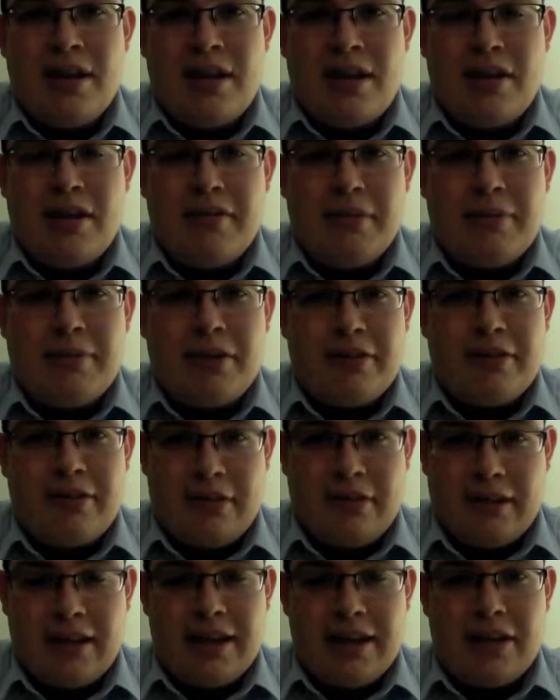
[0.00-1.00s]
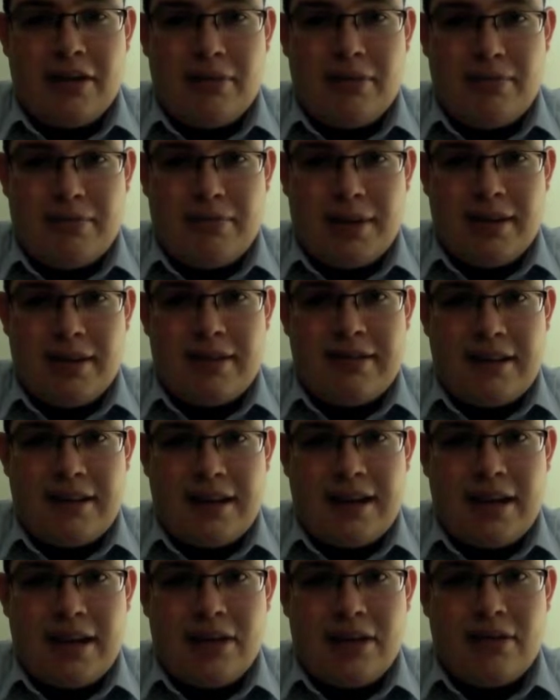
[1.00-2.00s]
a personal letter being
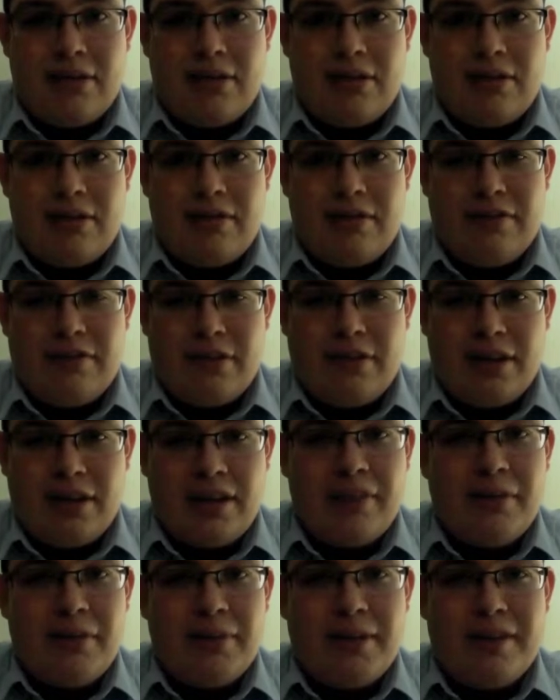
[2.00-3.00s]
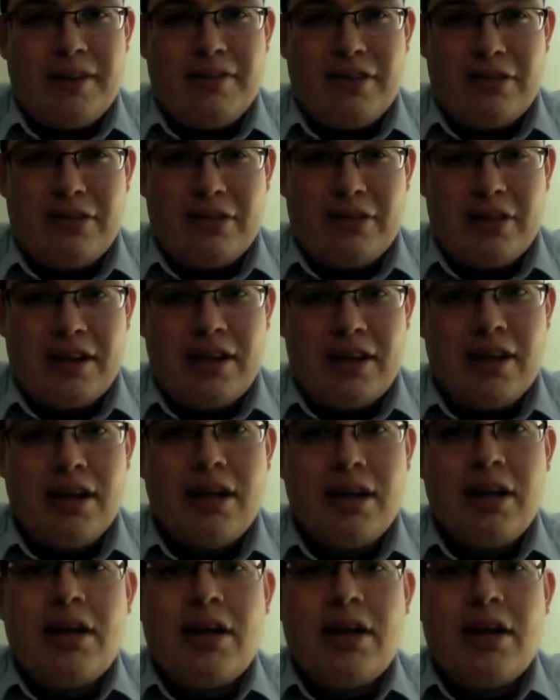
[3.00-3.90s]
sent out for a government official there.